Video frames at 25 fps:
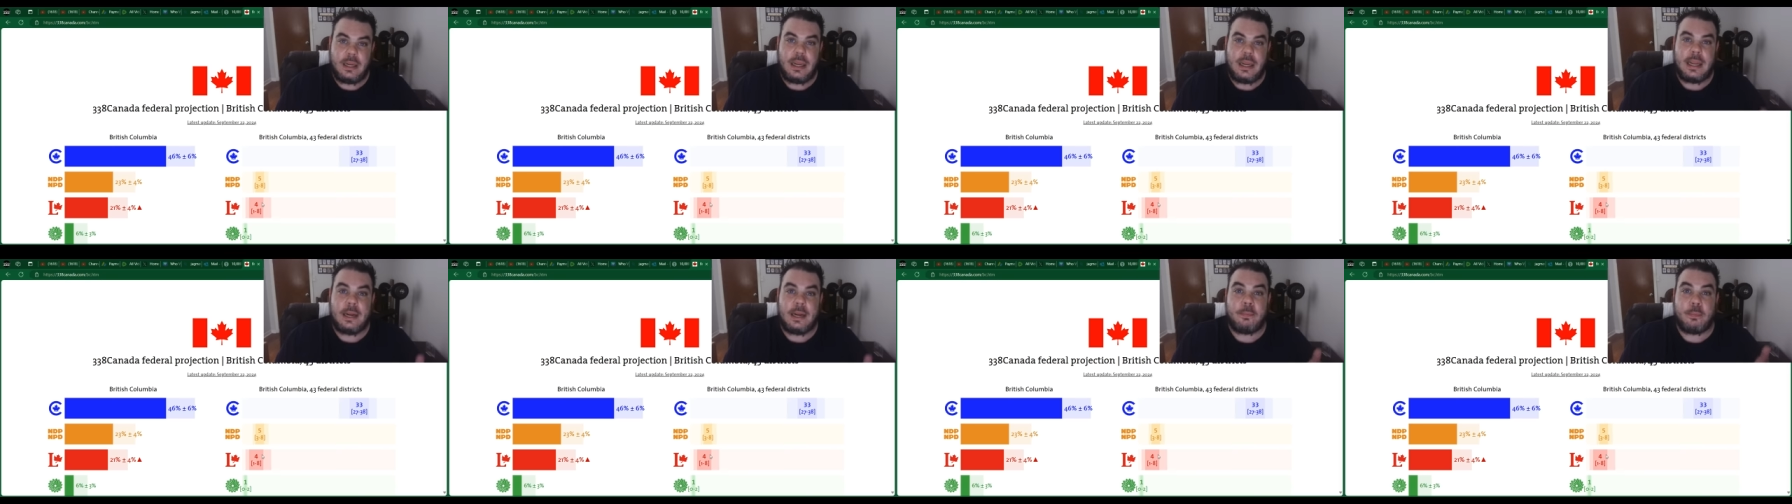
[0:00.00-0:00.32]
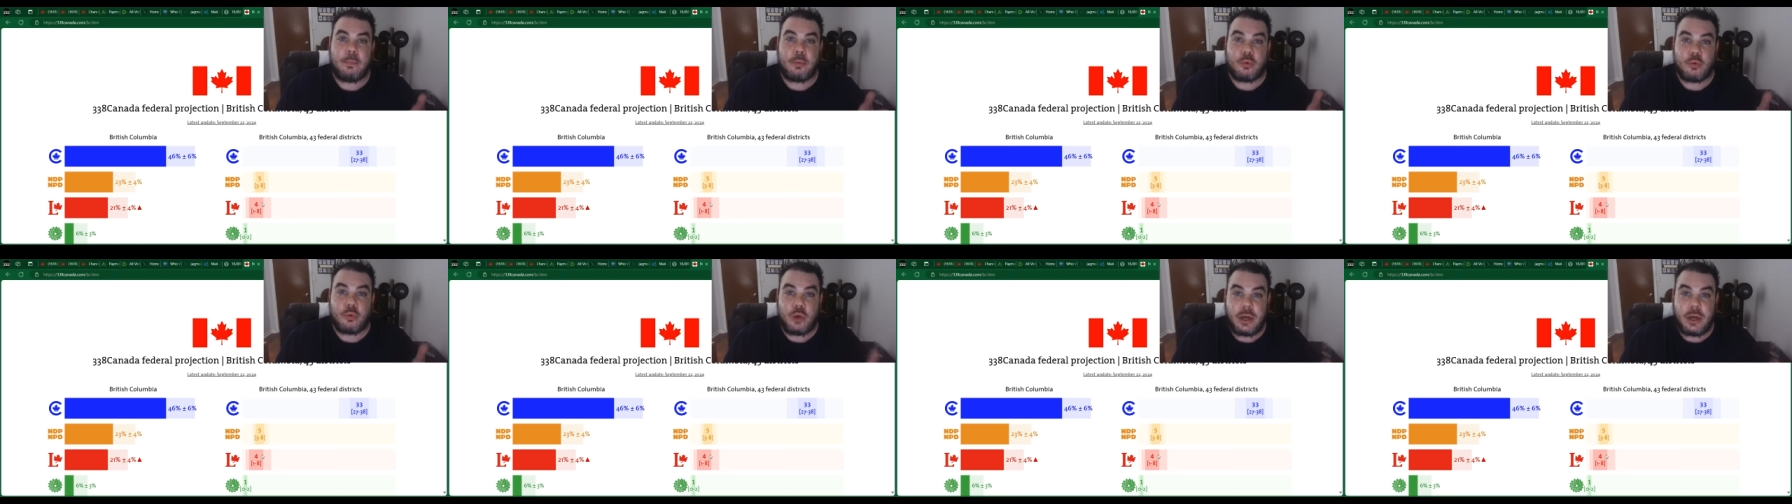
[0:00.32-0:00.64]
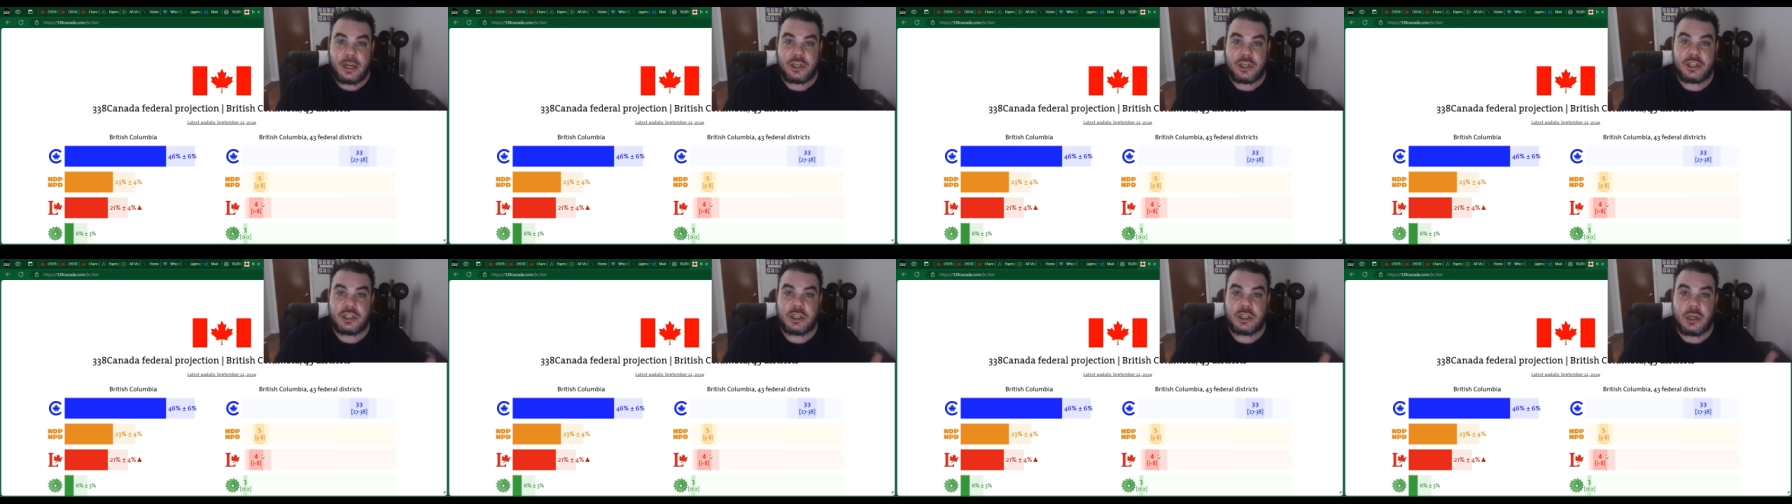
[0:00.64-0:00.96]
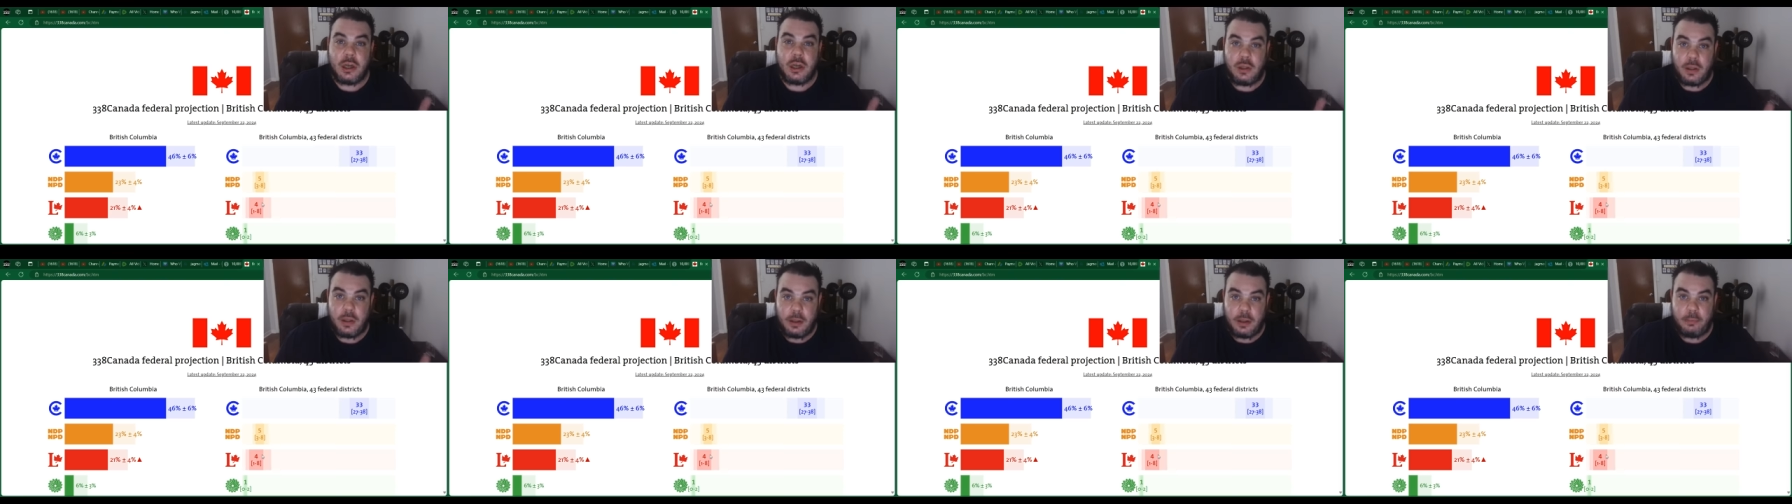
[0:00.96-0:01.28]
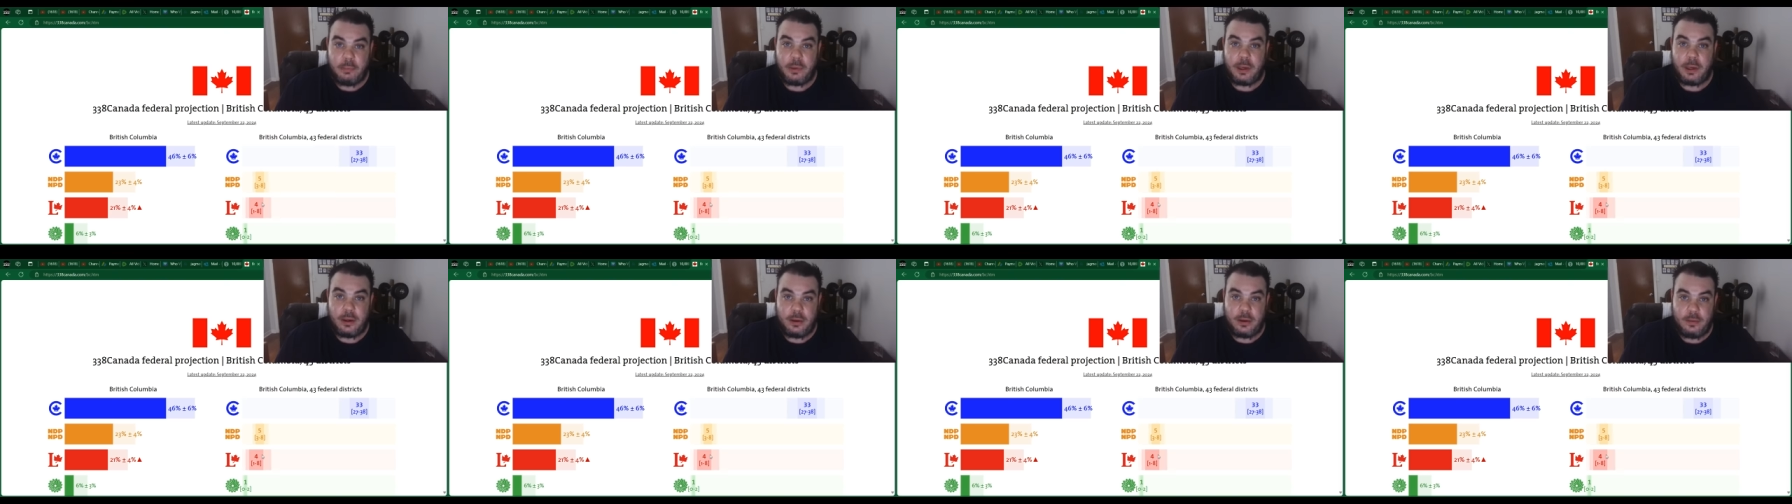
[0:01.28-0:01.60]
in British
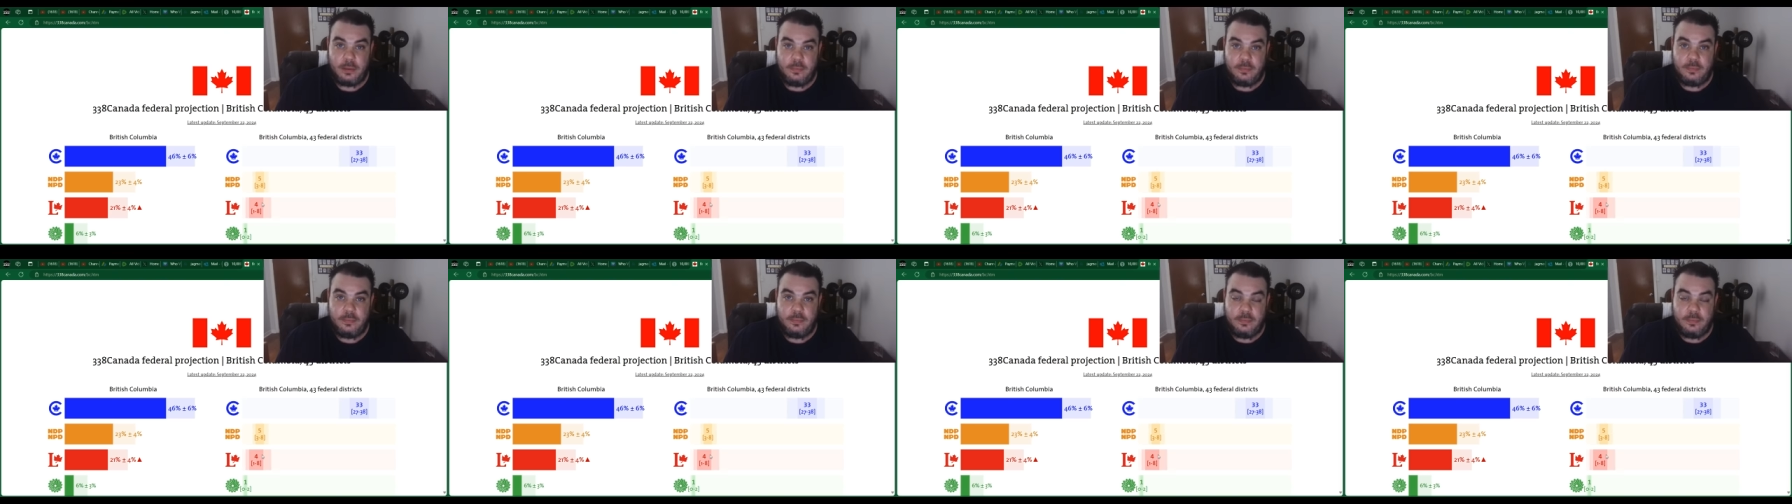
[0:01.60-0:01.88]
Columbia,